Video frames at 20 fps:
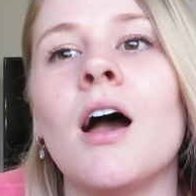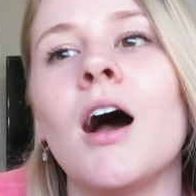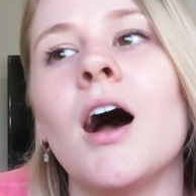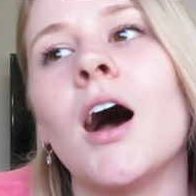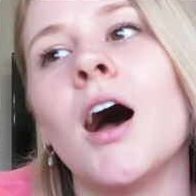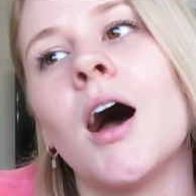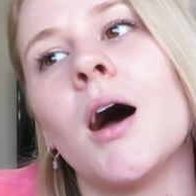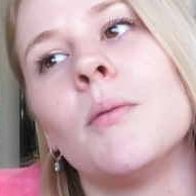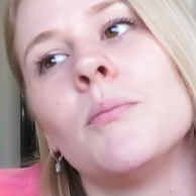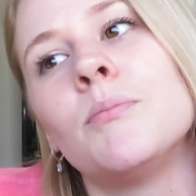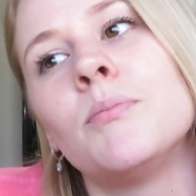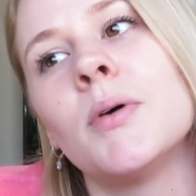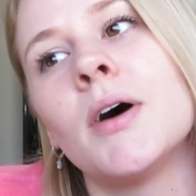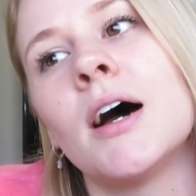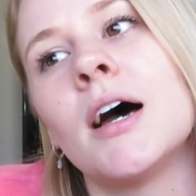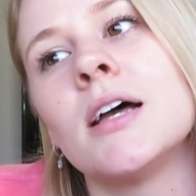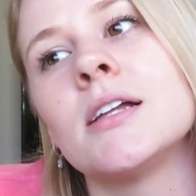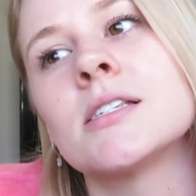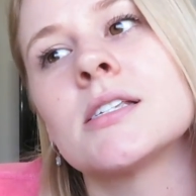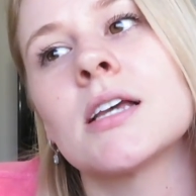
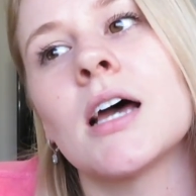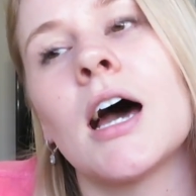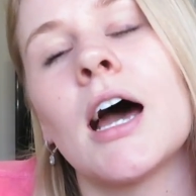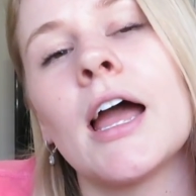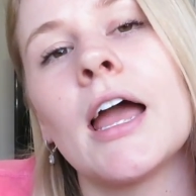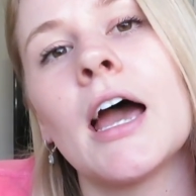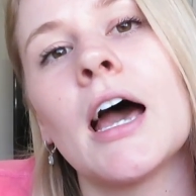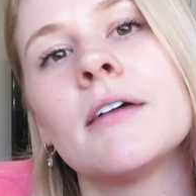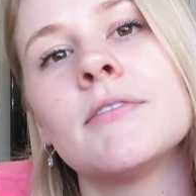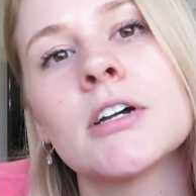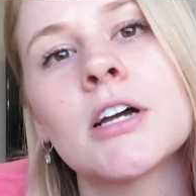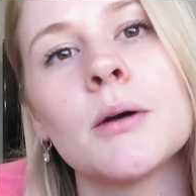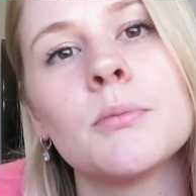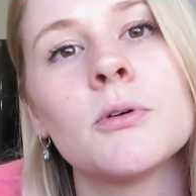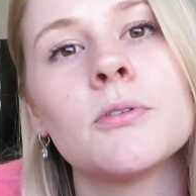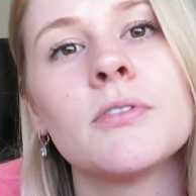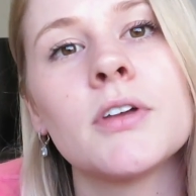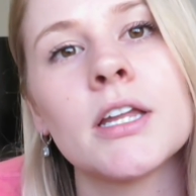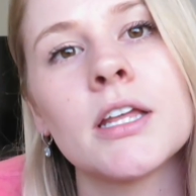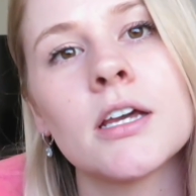But I have a
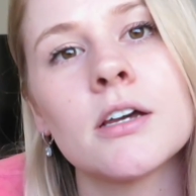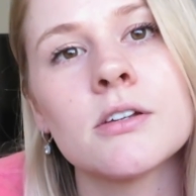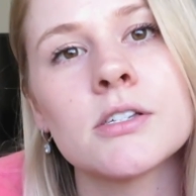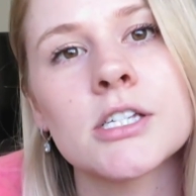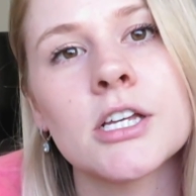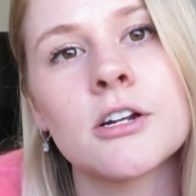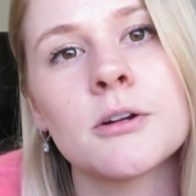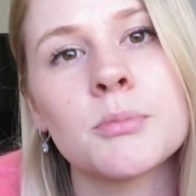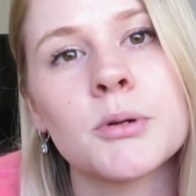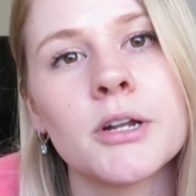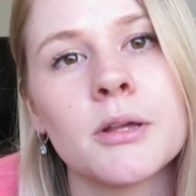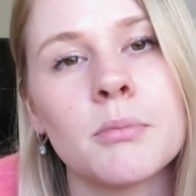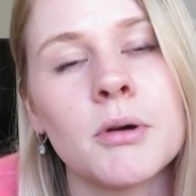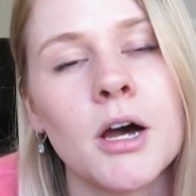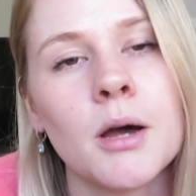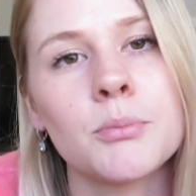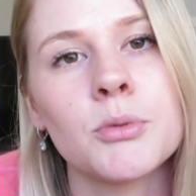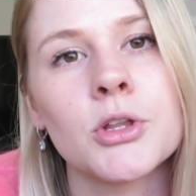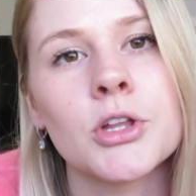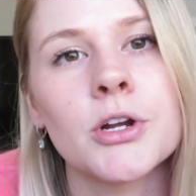couple videos that are pretty
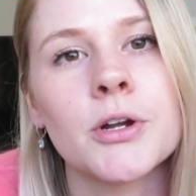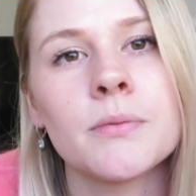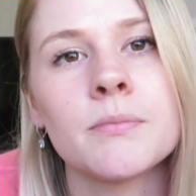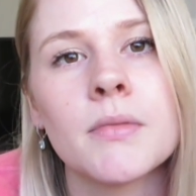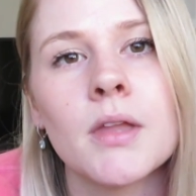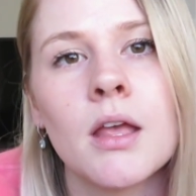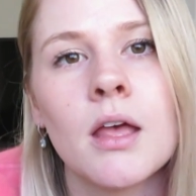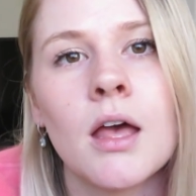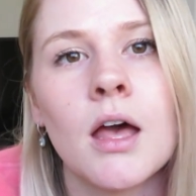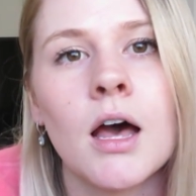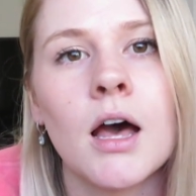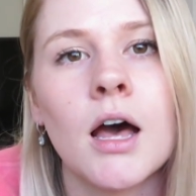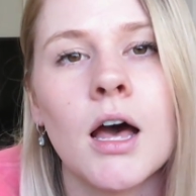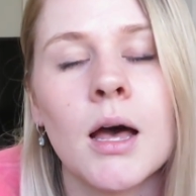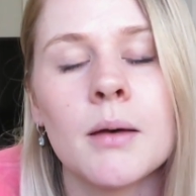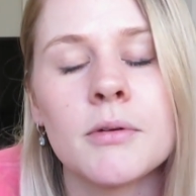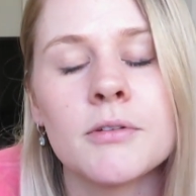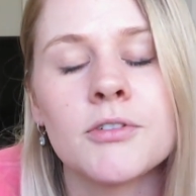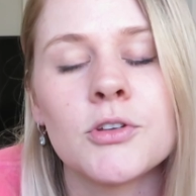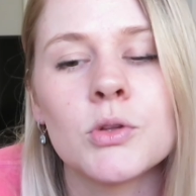popular.
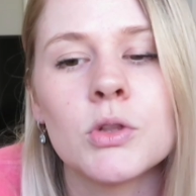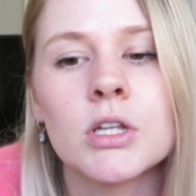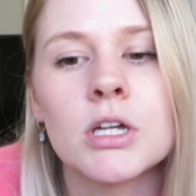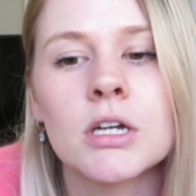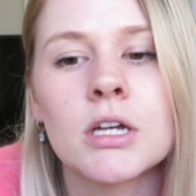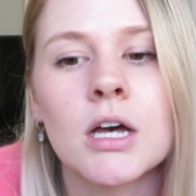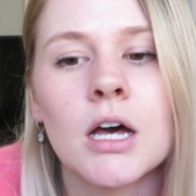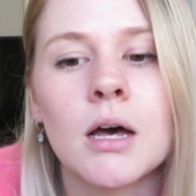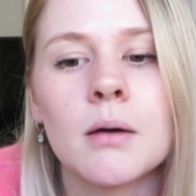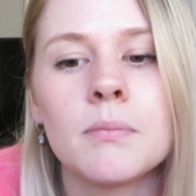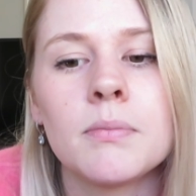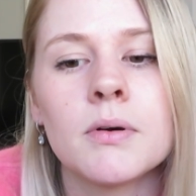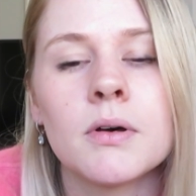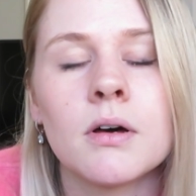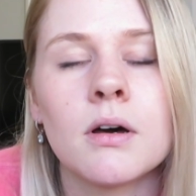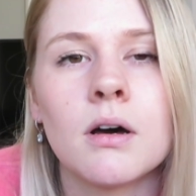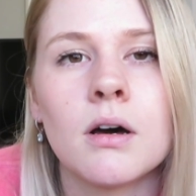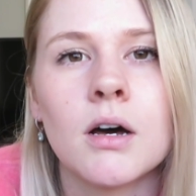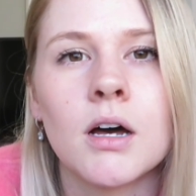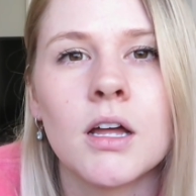If you look up
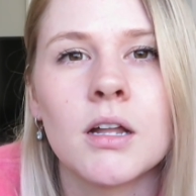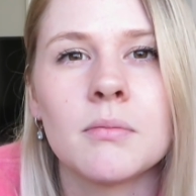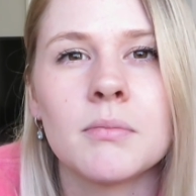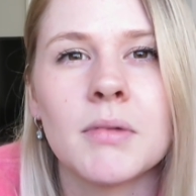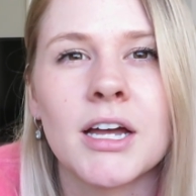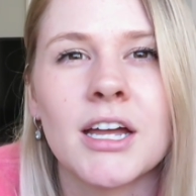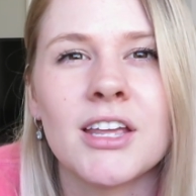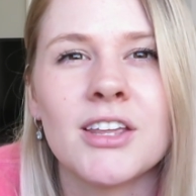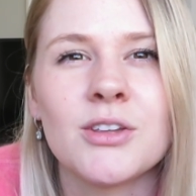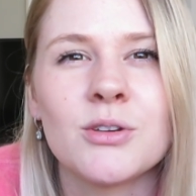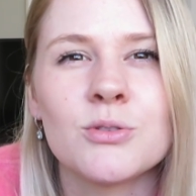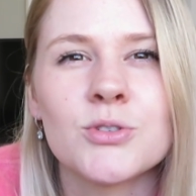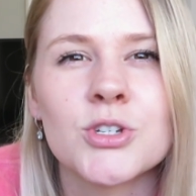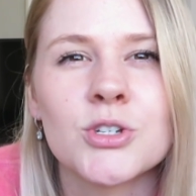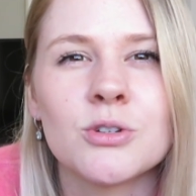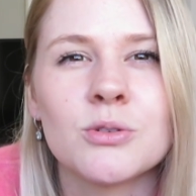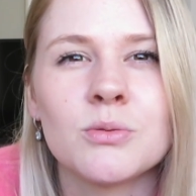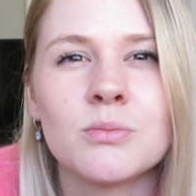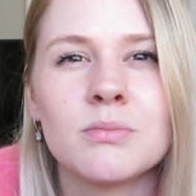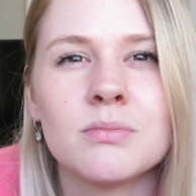on my
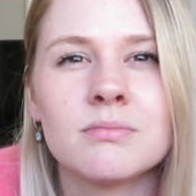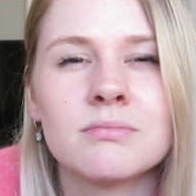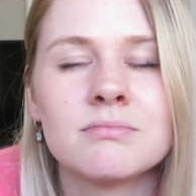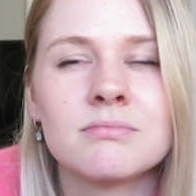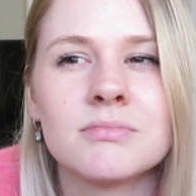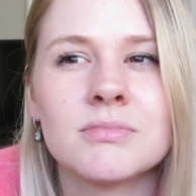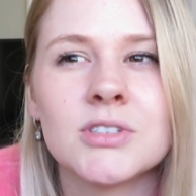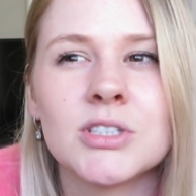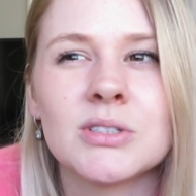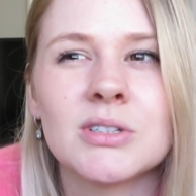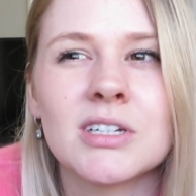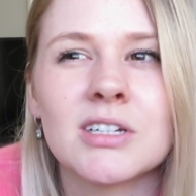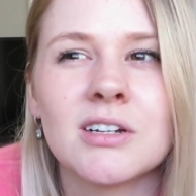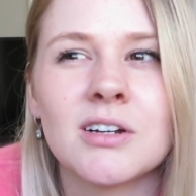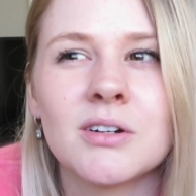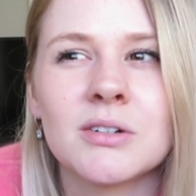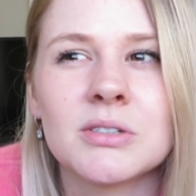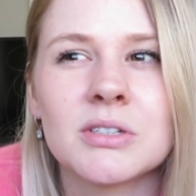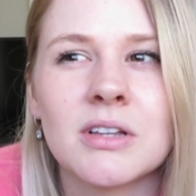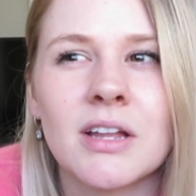YouTube, you can
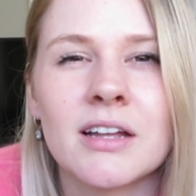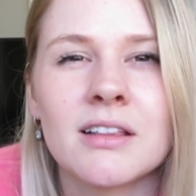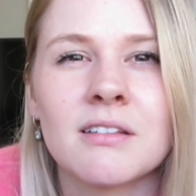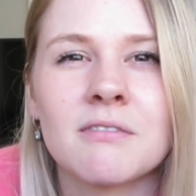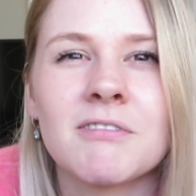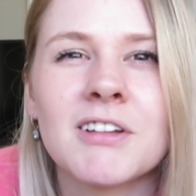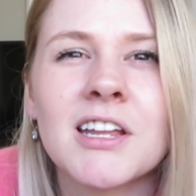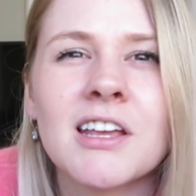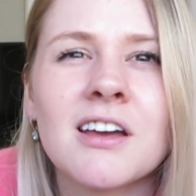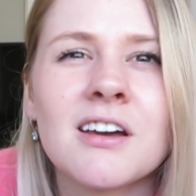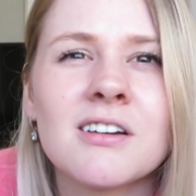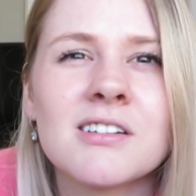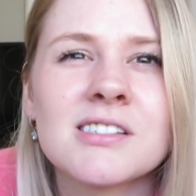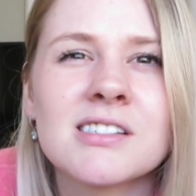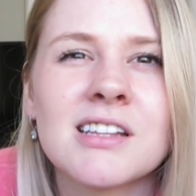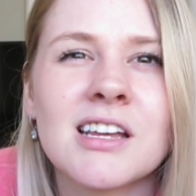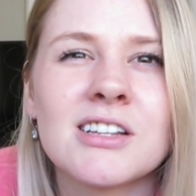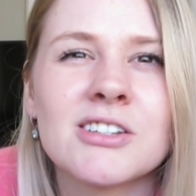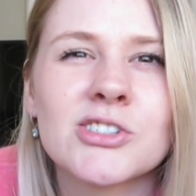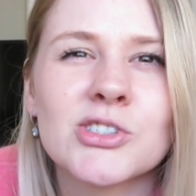go to like the videos
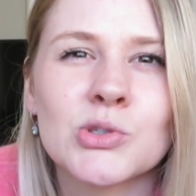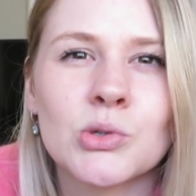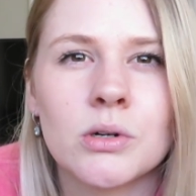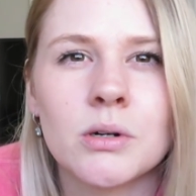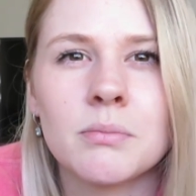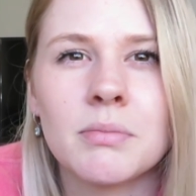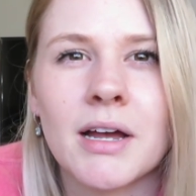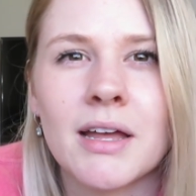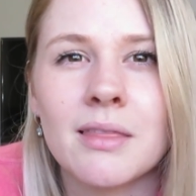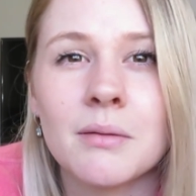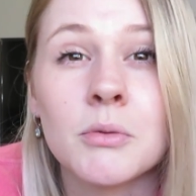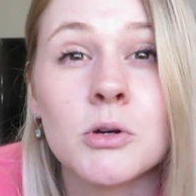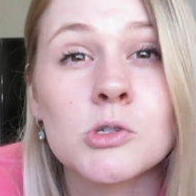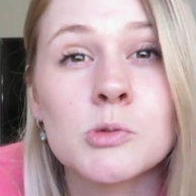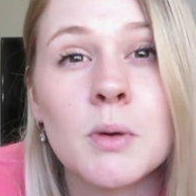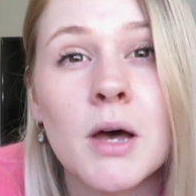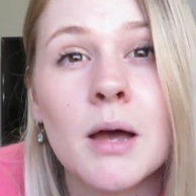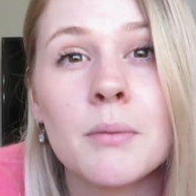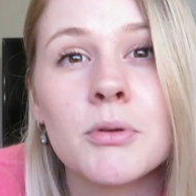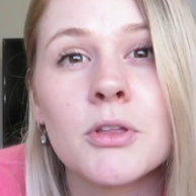and then sort by the
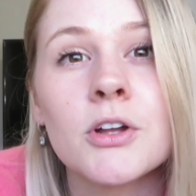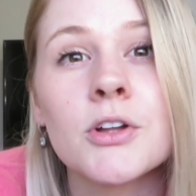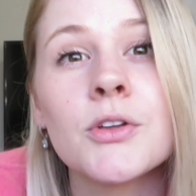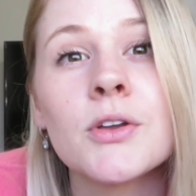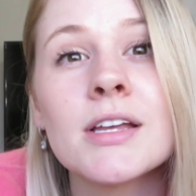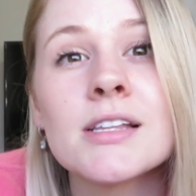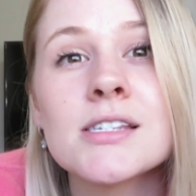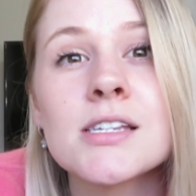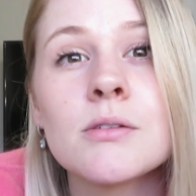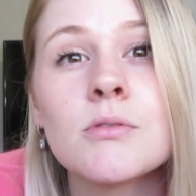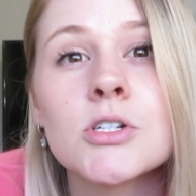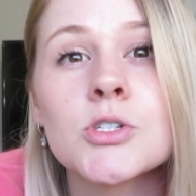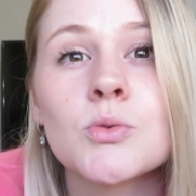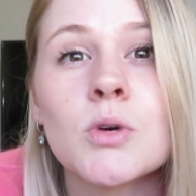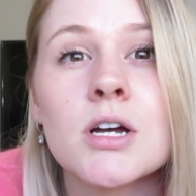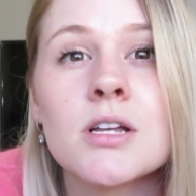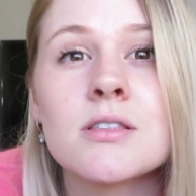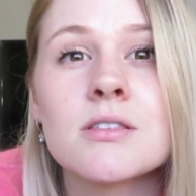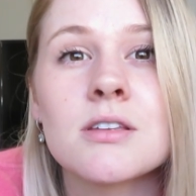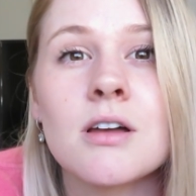most popular, and you can see which
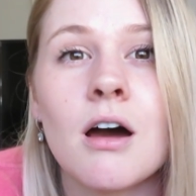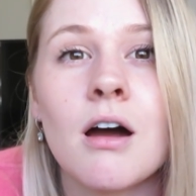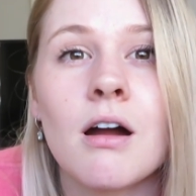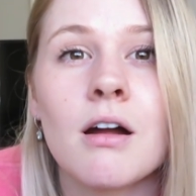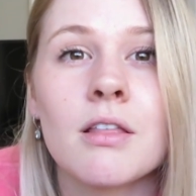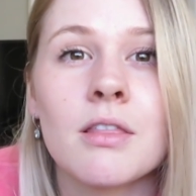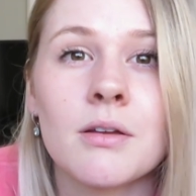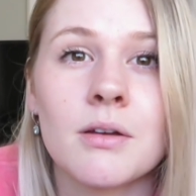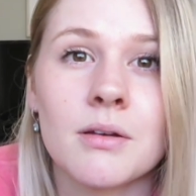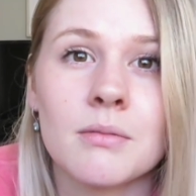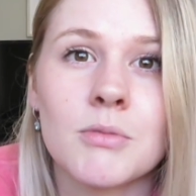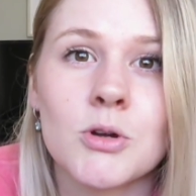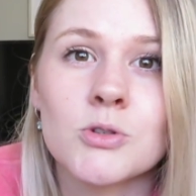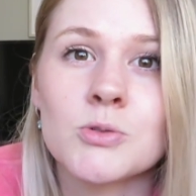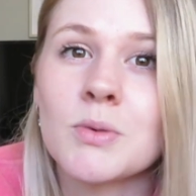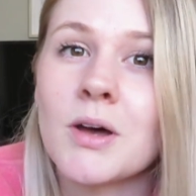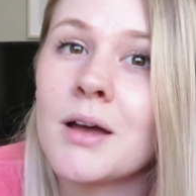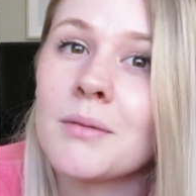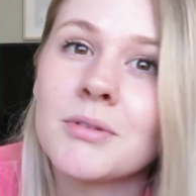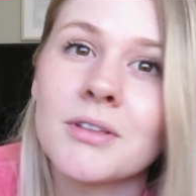ones are the
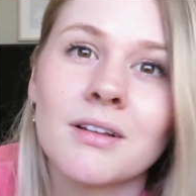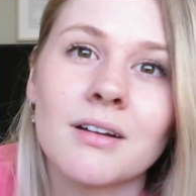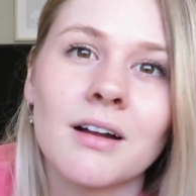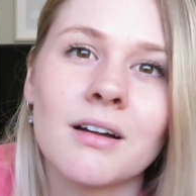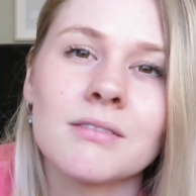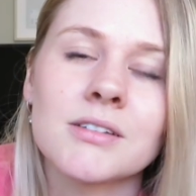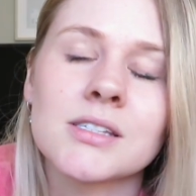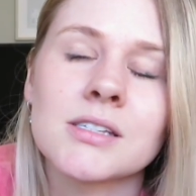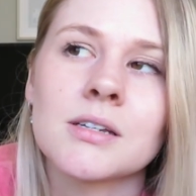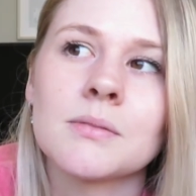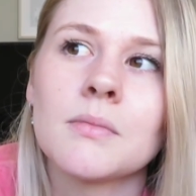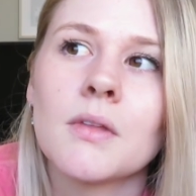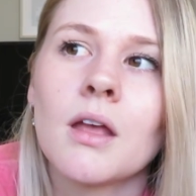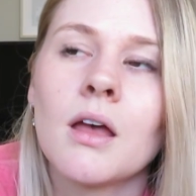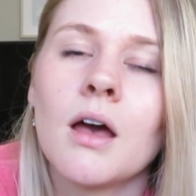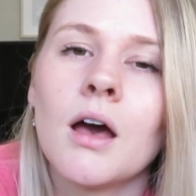most popular, obviously.